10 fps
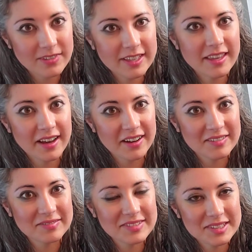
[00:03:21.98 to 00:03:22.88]
yeah,
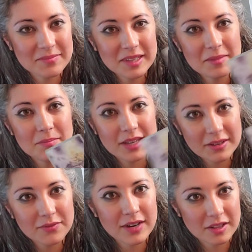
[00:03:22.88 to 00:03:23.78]
something
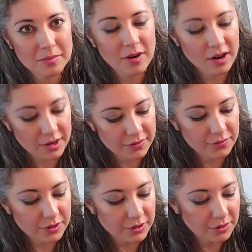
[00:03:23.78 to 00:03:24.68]
big fell apart
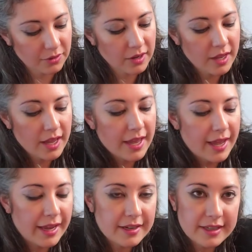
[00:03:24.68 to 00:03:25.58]
for you.
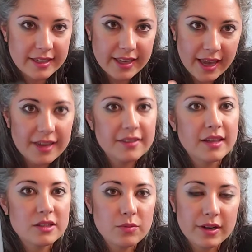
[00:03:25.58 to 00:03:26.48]
And again,
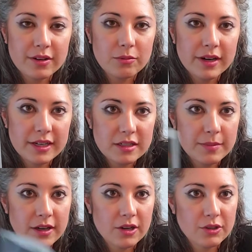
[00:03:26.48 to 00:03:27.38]
that's why you're wanting to
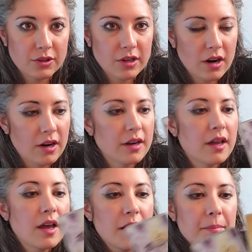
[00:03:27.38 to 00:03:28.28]
be on your guard.
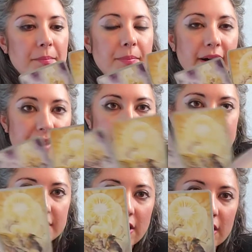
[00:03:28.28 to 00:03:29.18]
But
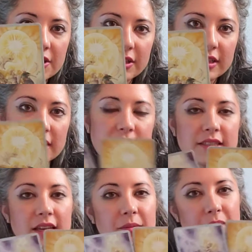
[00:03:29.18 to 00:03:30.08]
these cards are clearly
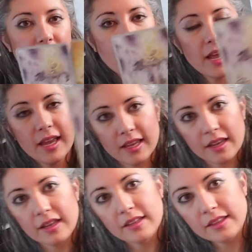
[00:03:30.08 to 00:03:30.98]
saying, but
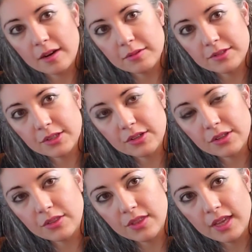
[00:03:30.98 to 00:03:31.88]
hey, that was a
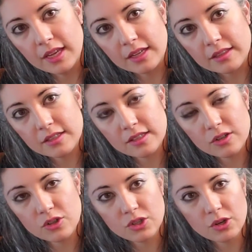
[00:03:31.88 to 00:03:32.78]
good thing. The
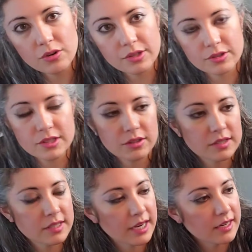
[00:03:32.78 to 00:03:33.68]
sun shone, you're still
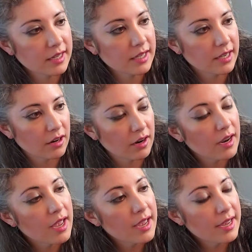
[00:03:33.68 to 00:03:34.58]
standing here.
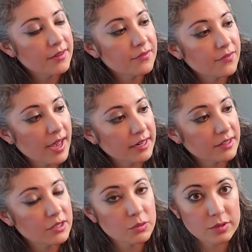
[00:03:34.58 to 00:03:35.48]
In fact,
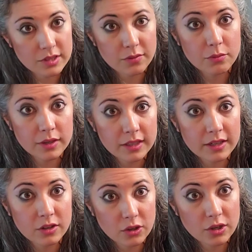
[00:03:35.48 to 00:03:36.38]
this was a
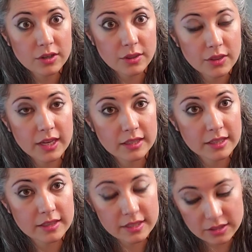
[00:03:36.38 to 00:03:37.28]
really good thing
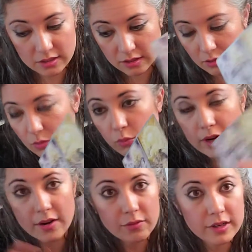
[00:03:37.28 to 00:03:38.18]
that this,
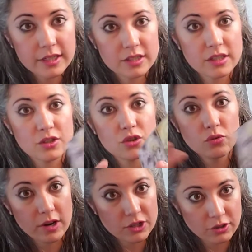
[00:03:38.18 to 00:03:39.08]
whatever it is, the
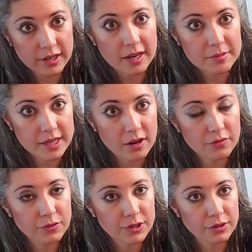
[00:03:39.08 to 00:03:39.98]
structure came down
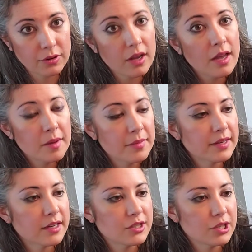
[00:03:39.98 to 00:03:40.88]
for you
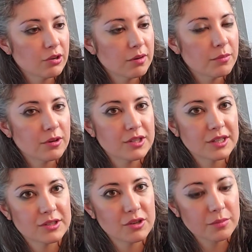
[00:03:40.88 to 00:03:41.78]
because you're
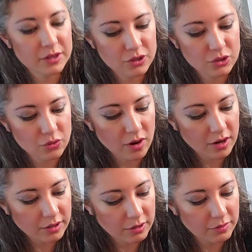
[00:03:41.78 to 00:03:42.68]
emerging so much
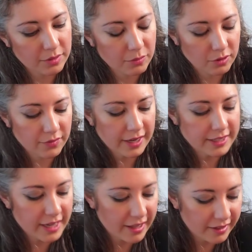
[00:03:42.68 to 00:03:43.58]
stronger with more
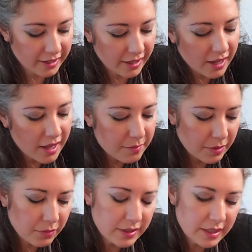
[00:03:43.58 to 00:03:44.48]
vitality.
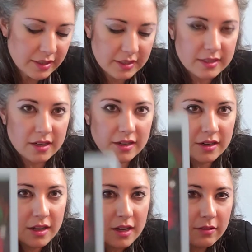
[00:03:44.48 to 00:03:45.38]
Remember I said the
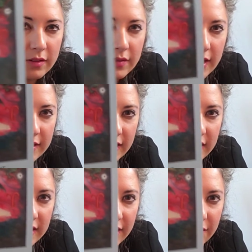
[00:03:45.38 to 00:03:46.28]
sun? We've got the
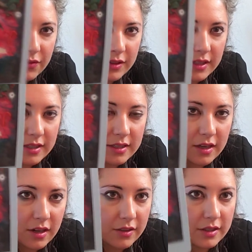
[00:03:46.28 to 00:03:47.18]
glyph for the
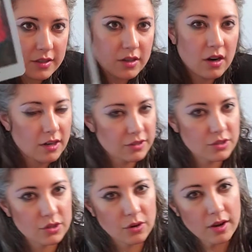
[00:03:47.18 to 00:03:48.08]
sun on this card.
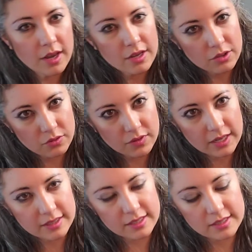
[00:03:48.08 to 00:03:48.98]
So you've
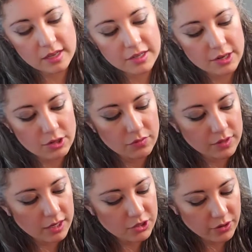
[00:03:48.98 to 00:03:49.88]
got the sun here. You've
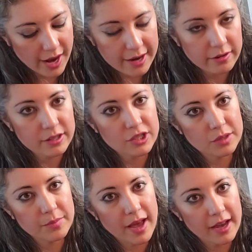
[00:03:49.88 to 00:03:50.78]
got your energy
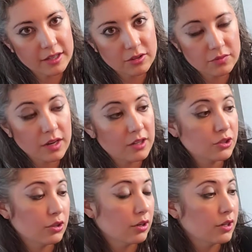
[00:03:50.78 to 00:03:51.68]
back. You've
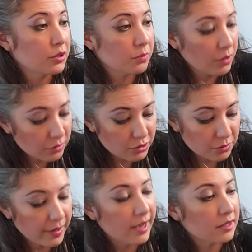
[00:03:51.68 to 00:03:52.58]
got your
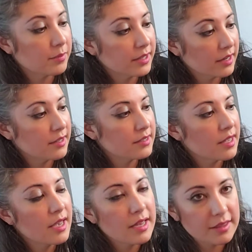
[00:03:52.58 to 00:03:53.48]
mojo back because
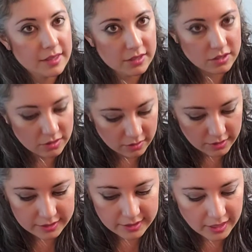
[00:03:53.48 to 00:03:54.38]
this
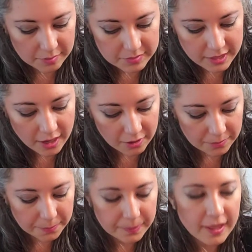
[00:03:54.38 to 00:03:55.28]
came
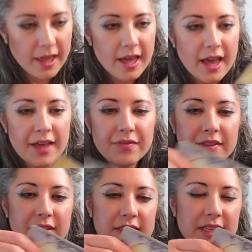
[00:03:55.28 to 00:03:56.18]
down. And
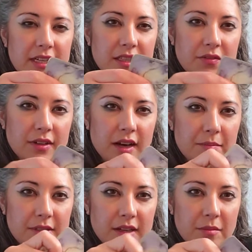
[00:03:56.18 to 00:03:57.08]
then the Six of
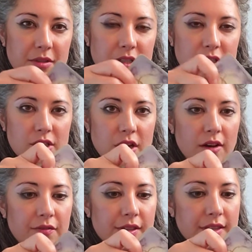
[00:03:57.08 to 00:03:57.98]
Cups comes to
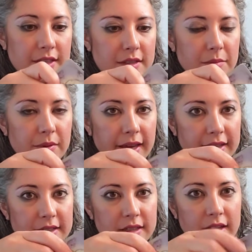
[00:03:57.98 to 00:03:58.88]
soften this a
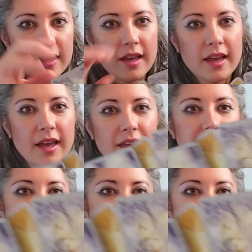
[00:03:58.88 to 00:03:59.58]
bit. And